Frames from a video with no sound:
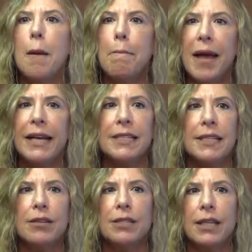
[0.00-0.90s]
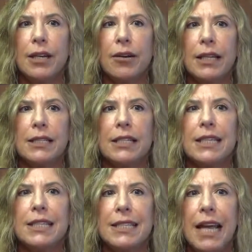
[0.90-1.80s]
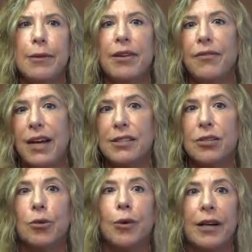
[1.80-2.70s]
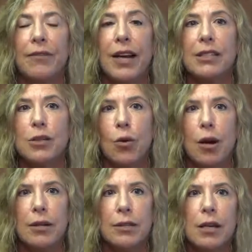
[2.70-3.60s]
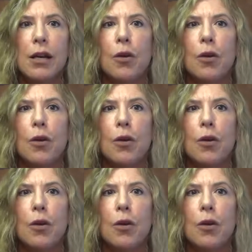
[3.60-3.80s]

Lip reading: May it sell securities to the same investor or investors,